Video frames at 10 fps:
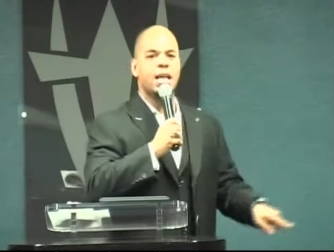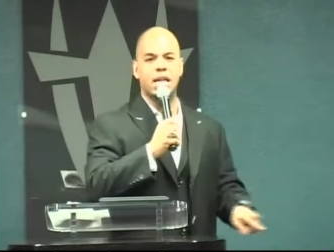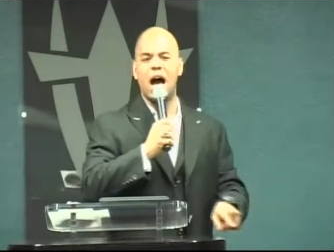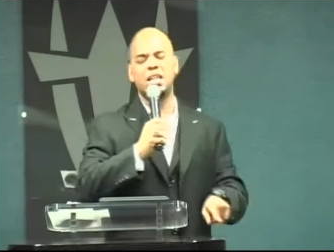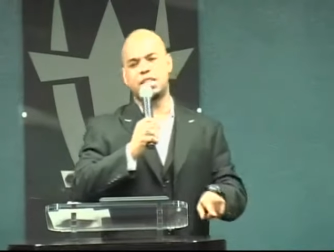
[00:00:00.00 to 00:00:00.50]

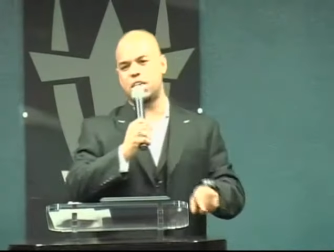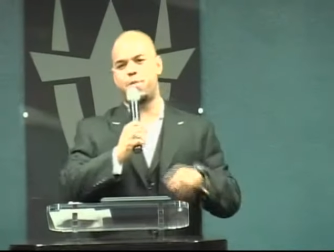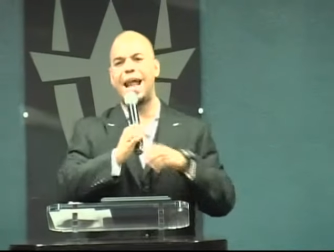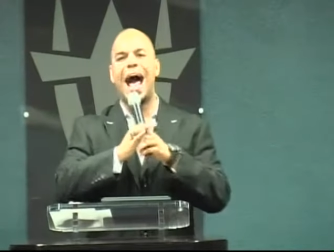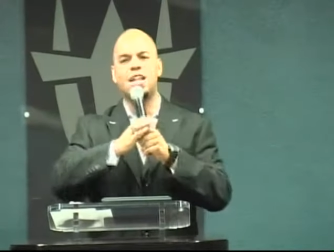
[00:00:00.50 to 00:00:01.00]
God says,
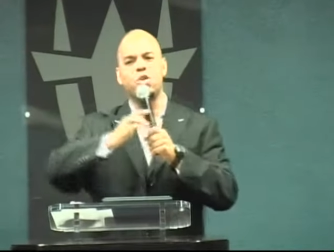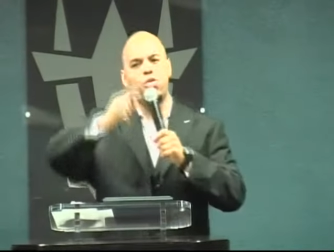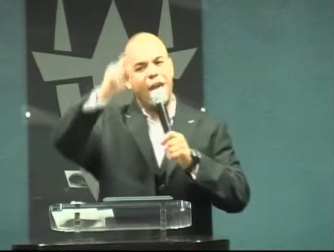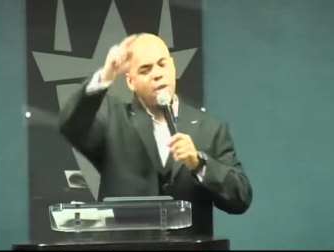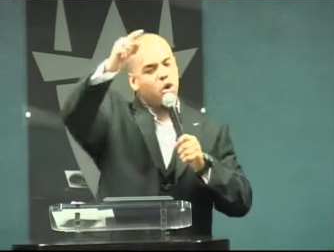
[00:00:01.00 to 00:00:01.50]
"But I knew
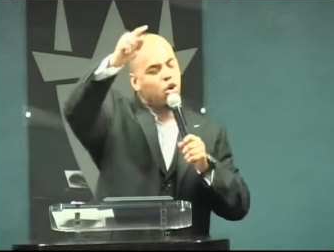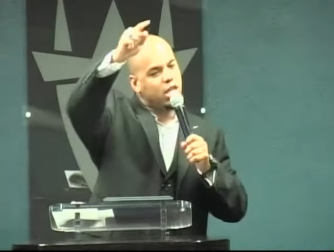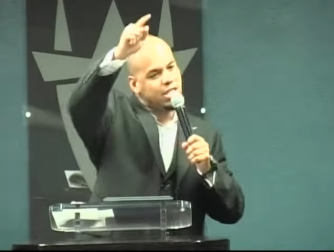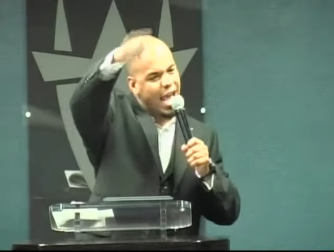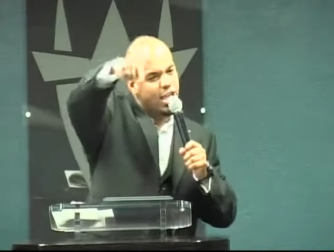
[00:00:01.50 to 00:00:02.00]
they were going
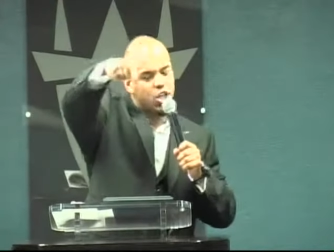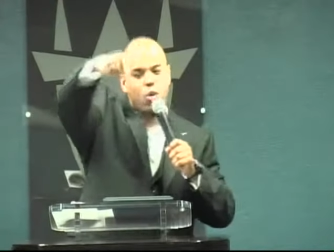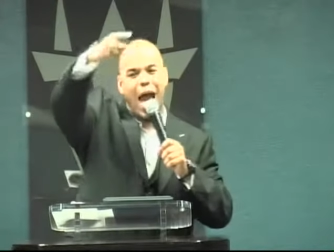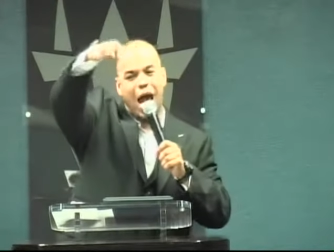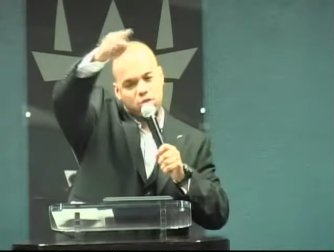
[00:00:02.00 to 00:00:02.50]
to take
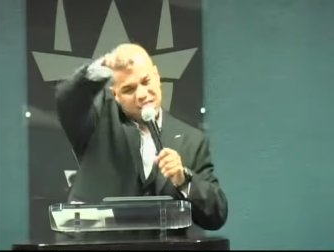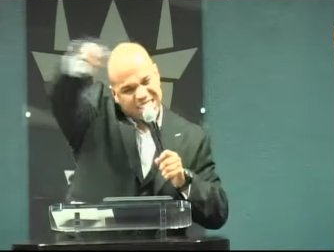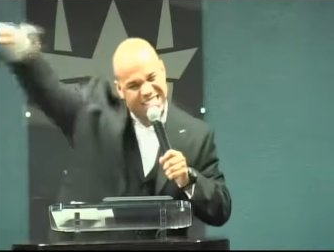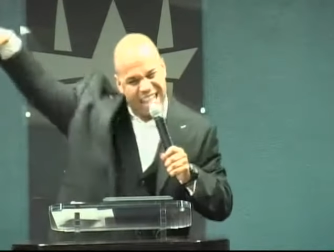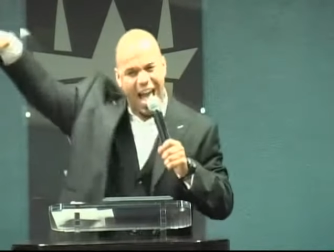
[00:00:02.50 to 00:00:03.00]
you
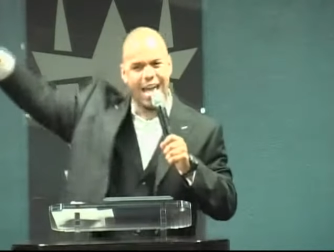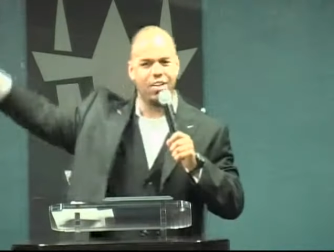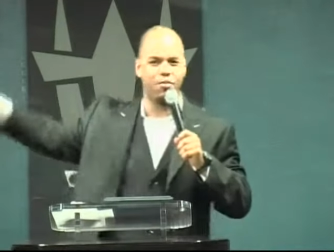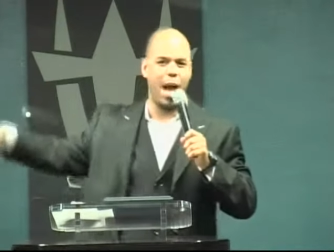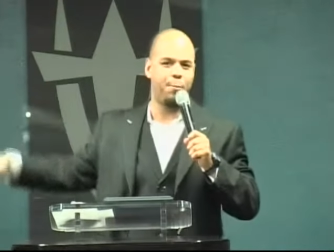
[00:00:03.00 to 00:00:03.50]
outside
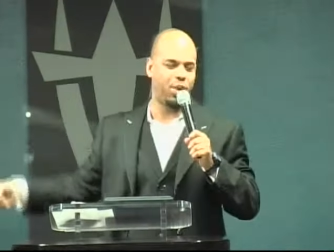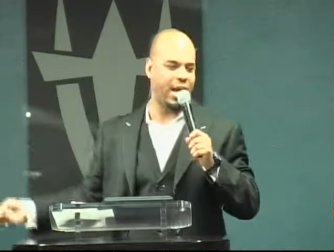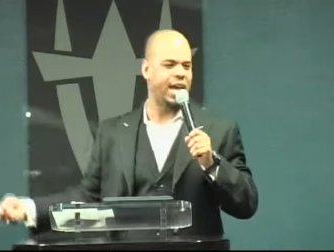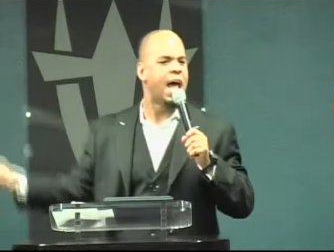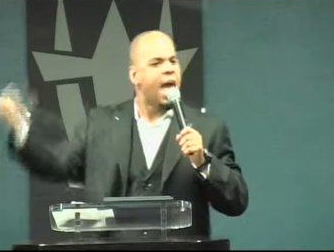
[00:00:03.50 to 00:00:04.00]
of my
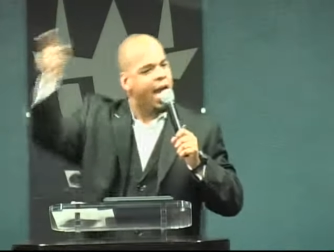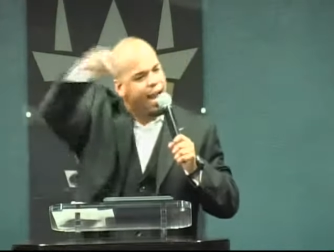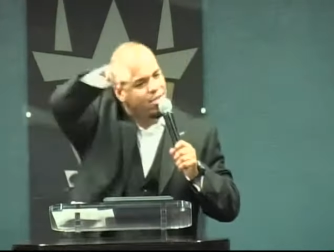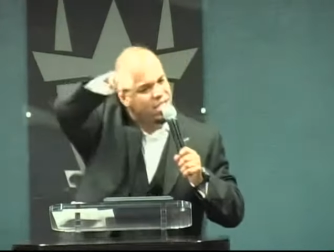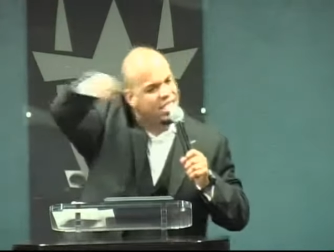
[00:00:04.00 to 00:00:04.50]
plan and
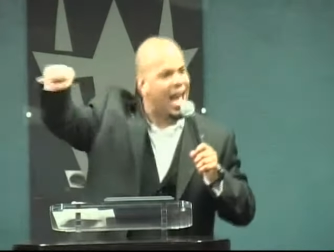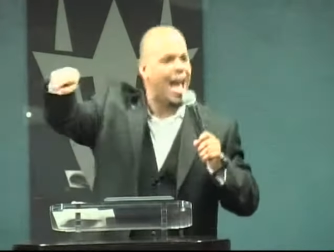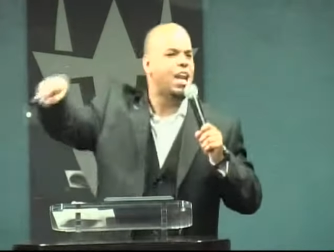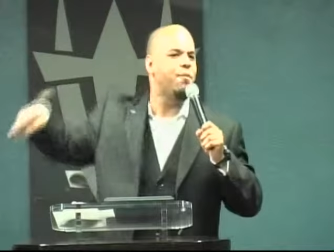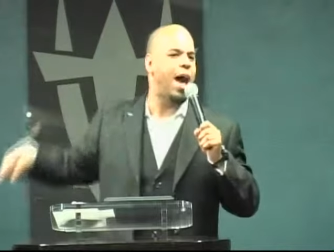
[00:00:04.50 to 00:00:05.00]

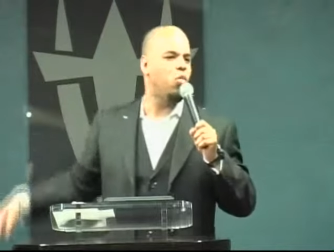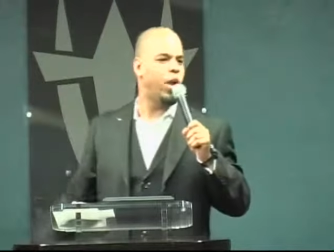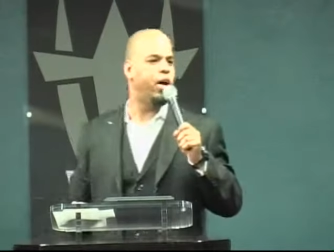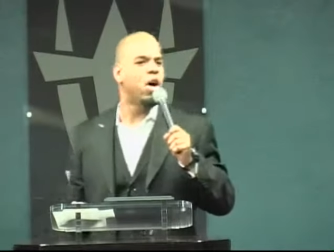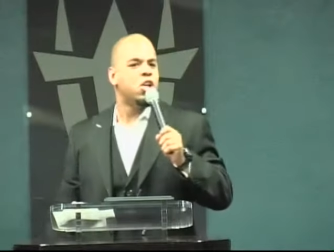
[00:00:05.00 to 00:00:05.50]
outside of my
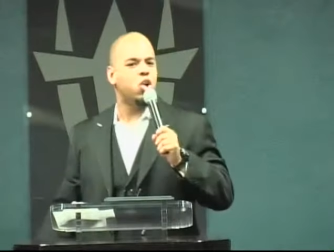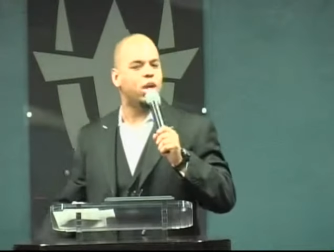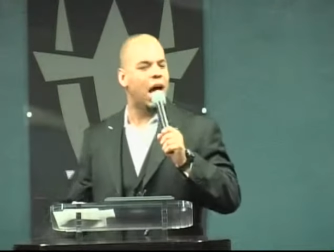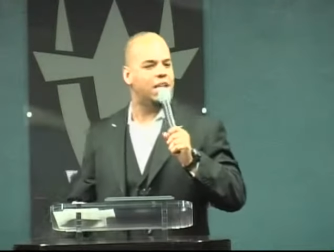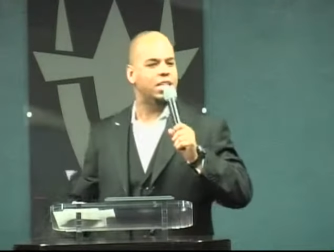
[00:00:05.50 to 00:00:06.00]
will." So
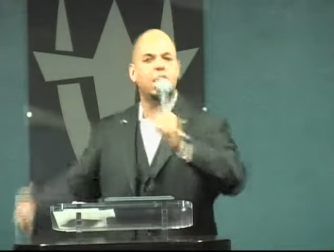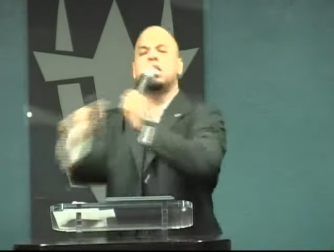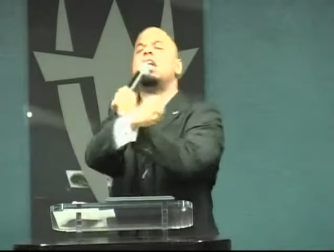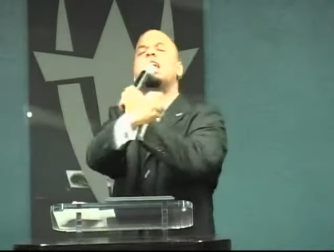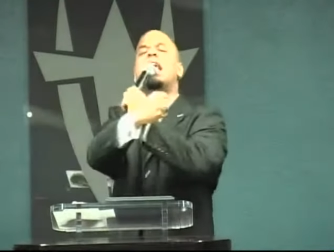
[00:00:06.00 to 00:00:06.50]
God says,
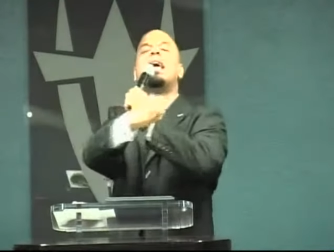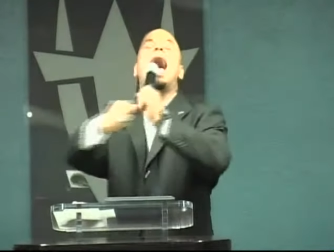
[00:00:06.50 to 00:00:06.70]
"Clink clink,